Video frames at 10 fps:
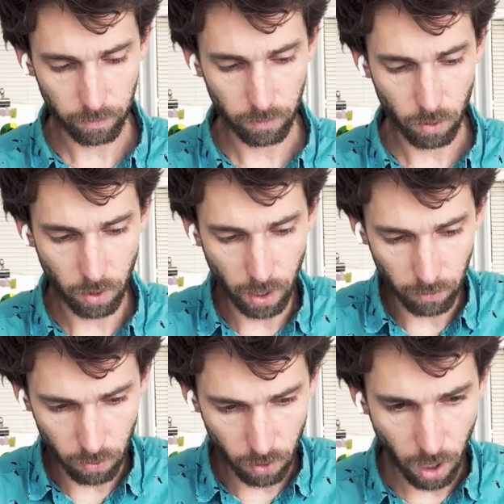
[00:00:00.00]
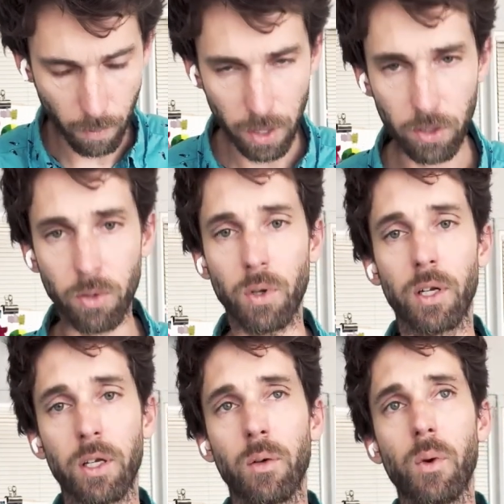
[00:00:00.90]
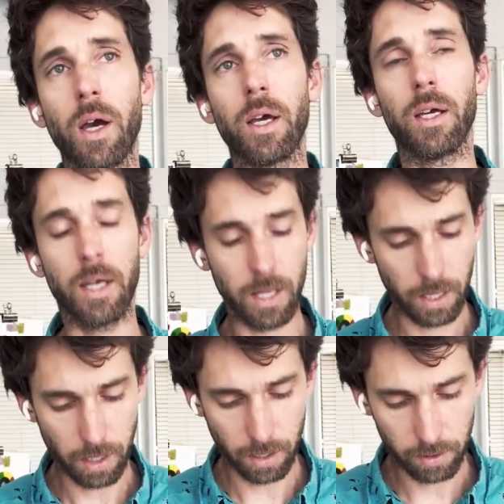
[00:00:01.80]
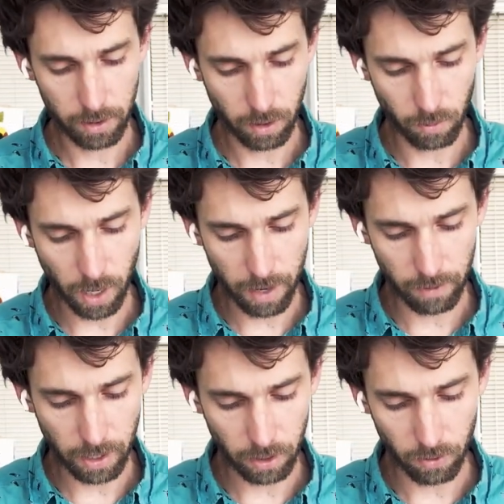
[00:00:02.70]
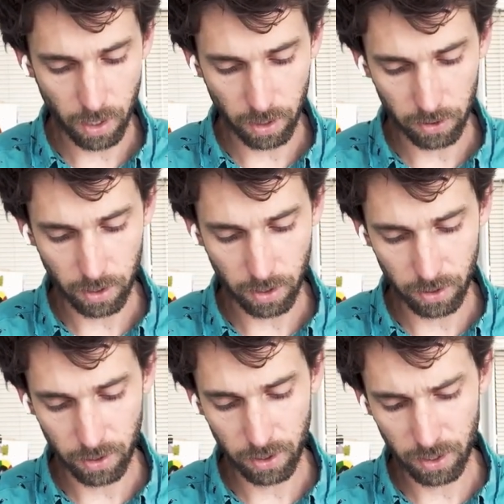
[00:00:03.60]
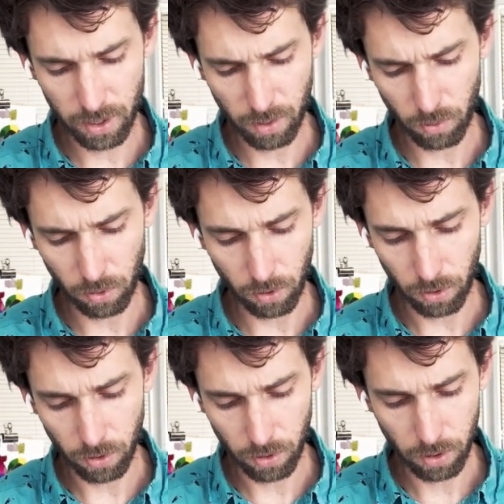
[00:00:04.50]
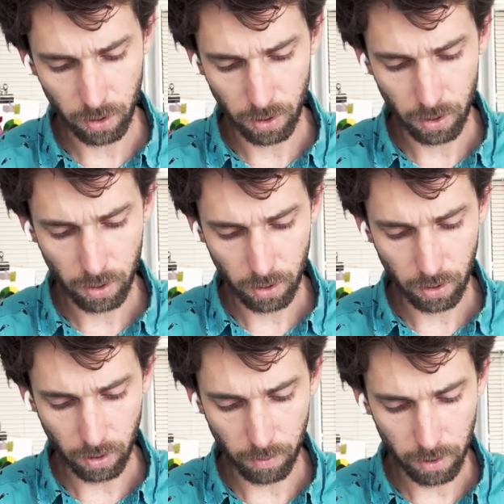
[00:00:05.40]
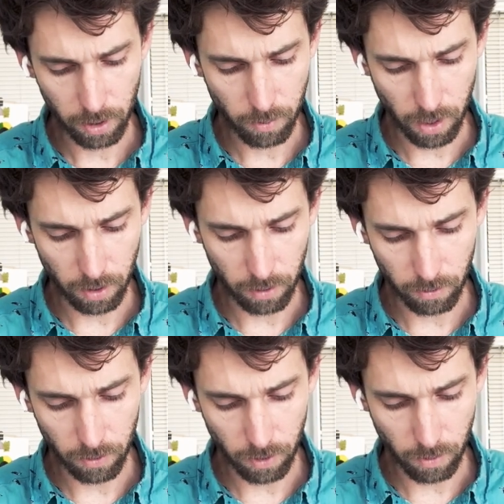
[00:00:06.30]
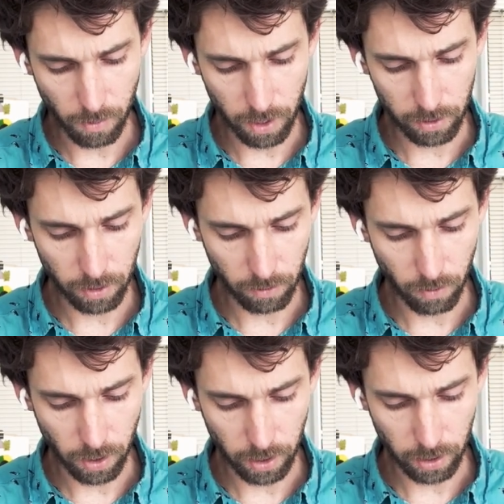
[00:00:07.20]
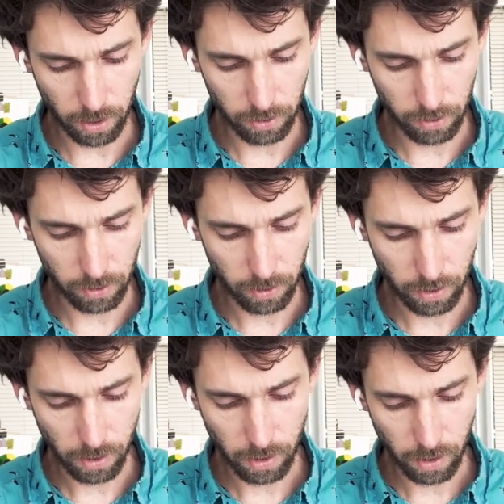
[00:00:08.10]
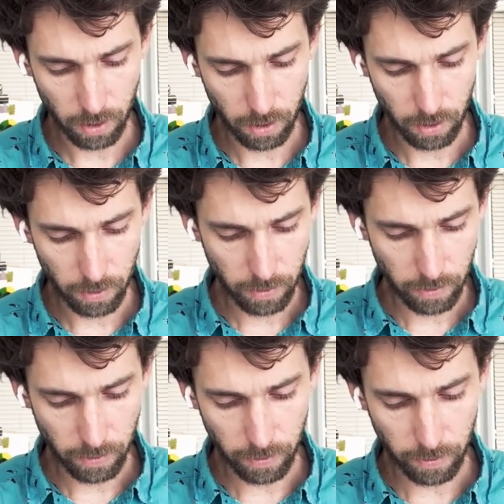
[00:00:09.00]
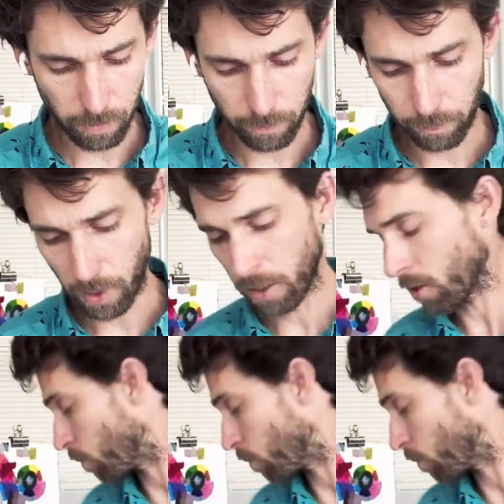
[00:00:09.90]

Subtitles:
you come into it in a way. And I think arriving at gray is similar. I think about it in a very meditative way, I guess. I guess it's